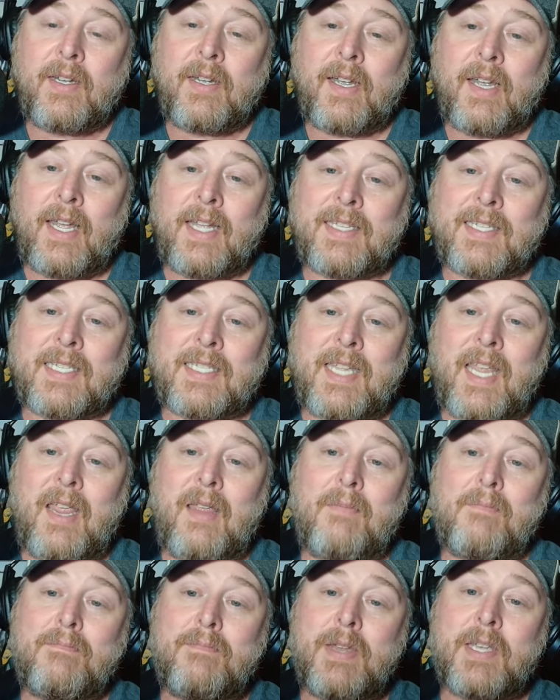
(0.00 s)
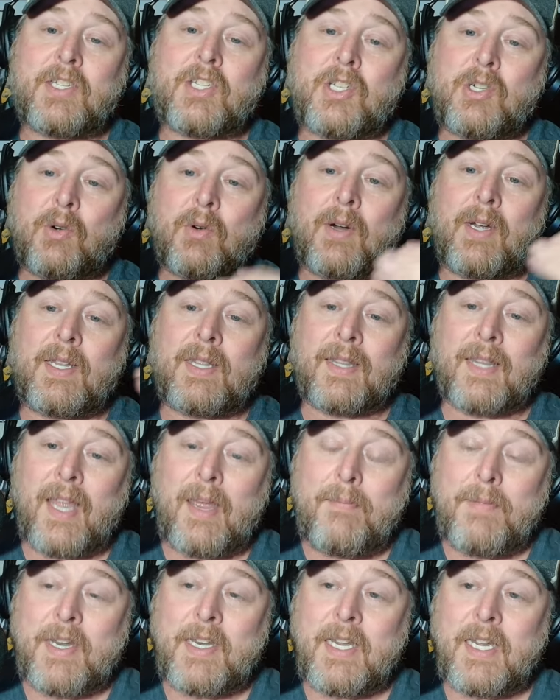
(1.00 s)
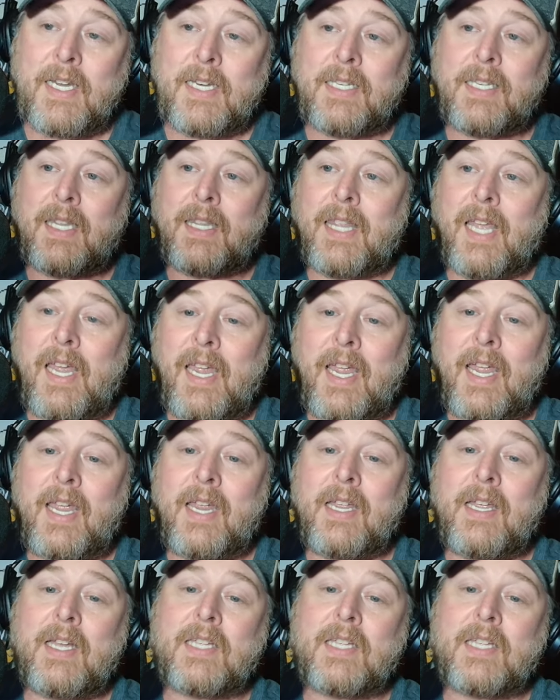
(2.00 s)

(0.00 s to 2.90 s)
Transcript: It's the Mr. Unlimited thing.